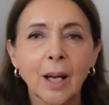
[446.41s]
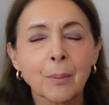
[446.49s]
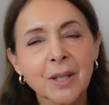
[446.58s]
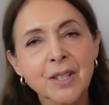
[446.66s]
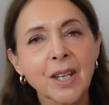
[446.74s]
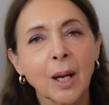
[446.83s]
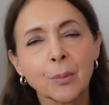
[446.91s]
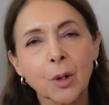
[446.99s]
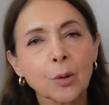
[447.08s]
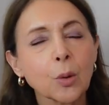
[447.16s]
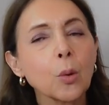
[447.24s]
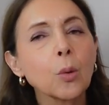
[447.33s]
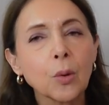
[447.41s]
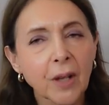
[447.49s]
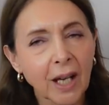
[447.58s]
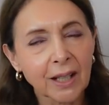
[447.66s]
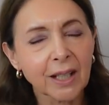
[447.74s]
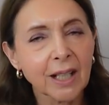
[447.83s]
I must say I'm not all
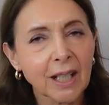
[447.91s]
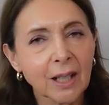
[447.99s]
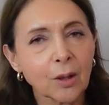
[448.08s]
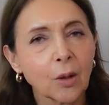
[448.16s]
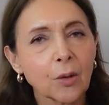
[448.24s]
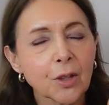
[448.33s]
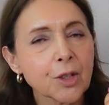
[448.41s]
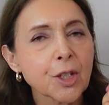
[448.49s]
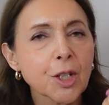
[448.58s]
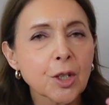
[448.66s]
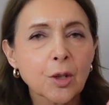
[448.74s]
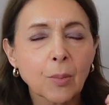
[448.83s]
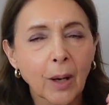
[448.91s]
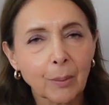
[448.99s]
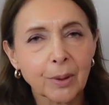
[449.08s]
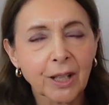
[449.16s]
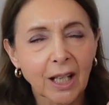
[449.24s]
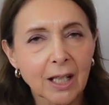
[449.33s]
that keen on the tube
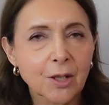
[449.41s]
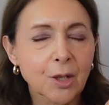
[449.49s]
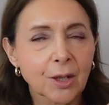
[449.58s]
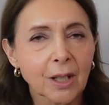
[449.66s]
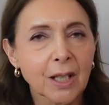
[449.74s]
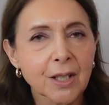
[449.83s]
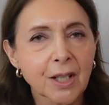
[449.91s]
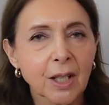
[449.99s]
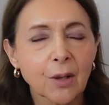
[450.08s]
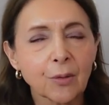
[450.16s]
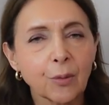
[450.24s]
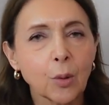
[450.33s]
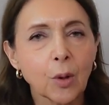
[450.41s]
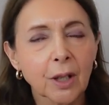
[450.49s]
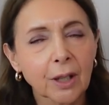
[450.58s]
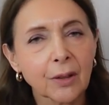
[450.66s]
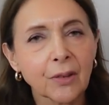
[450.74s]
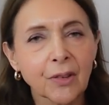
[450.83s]
application idea for a
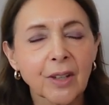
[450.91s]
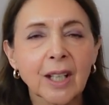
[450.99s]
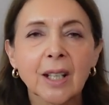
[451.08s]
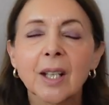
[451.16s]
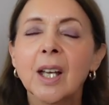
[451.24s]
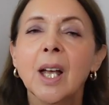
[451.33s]
concealer,